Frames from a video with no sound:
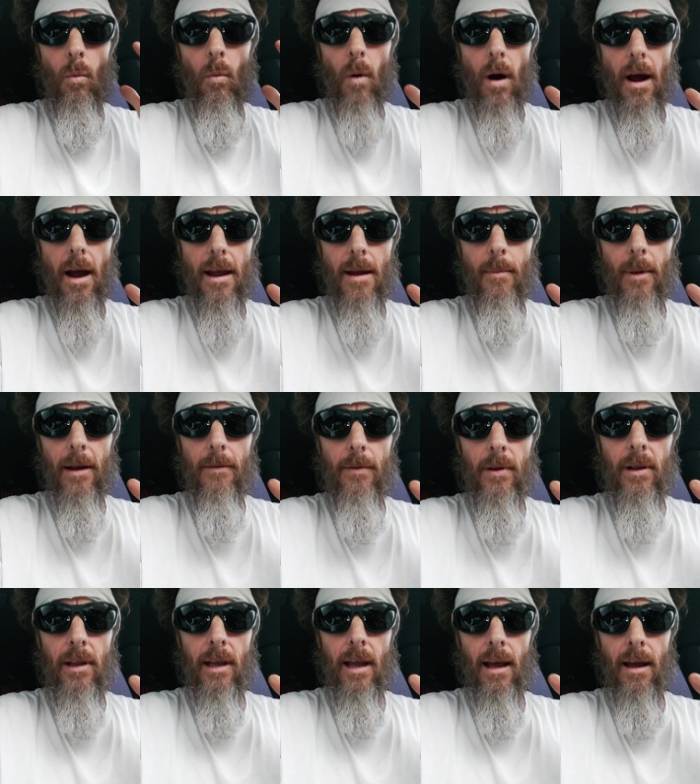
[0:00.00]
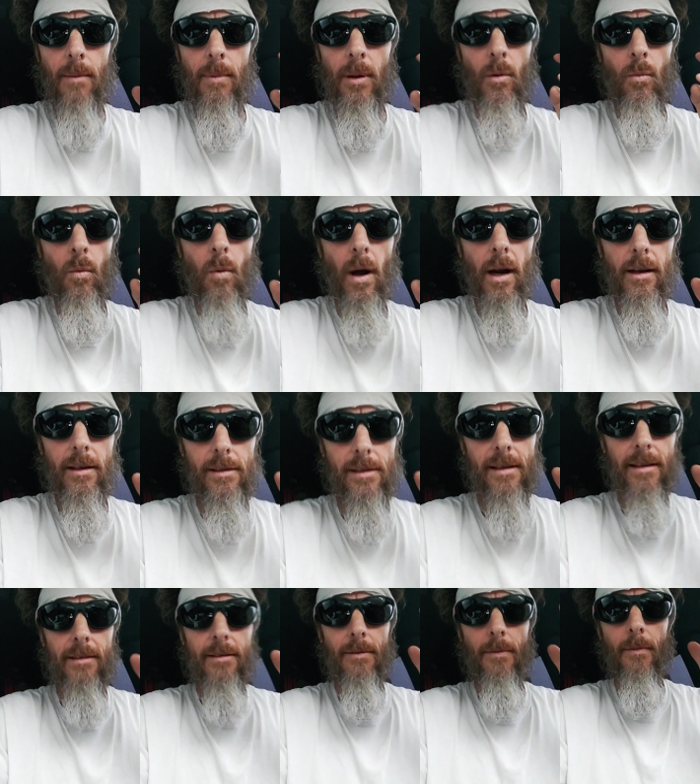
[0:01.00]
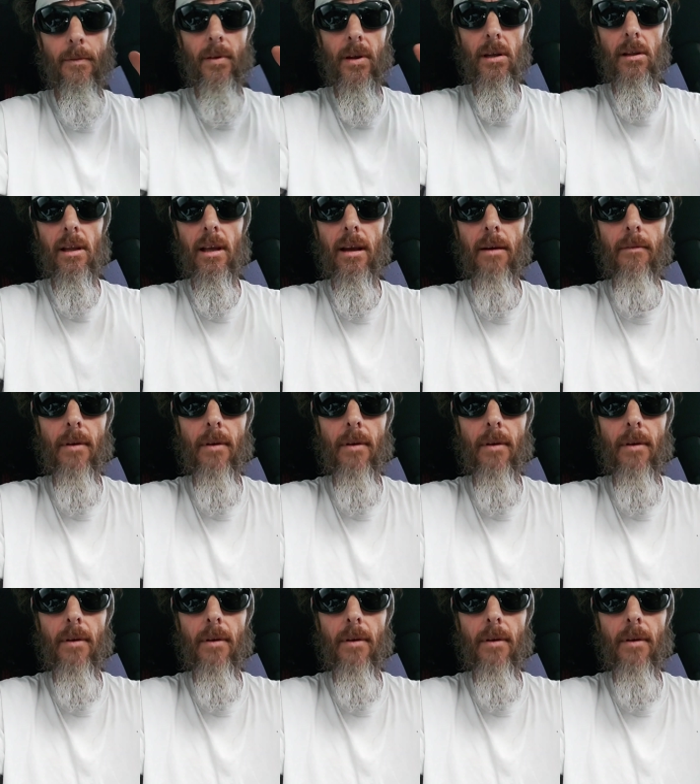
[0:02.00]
Why am I feeling happy? What is this feeling